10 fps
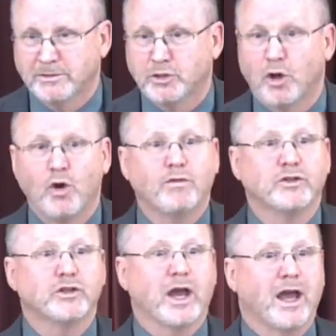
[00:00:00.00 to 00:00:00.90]
Jehovah
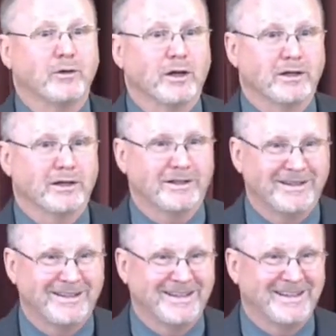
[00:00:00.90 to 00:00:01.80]
Jireh,
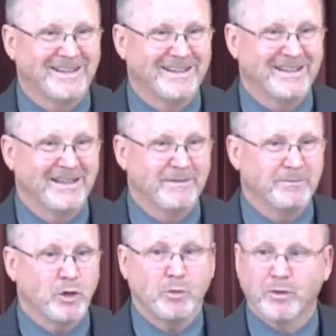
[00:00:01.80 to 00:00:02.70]

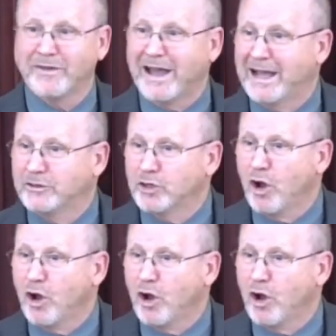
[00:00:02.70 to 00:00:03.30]
who provides